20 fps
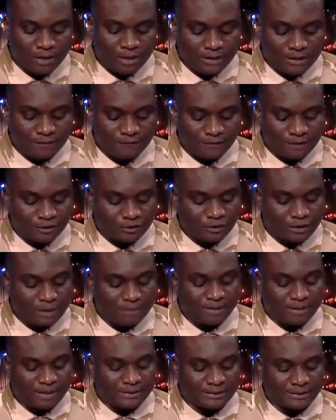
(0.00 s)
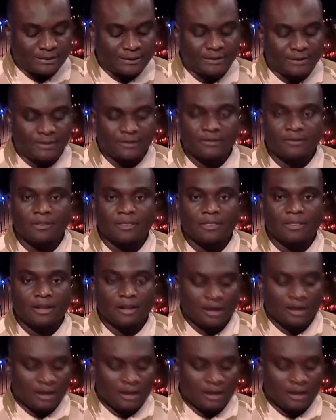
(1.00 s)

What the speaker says: These conversations revealed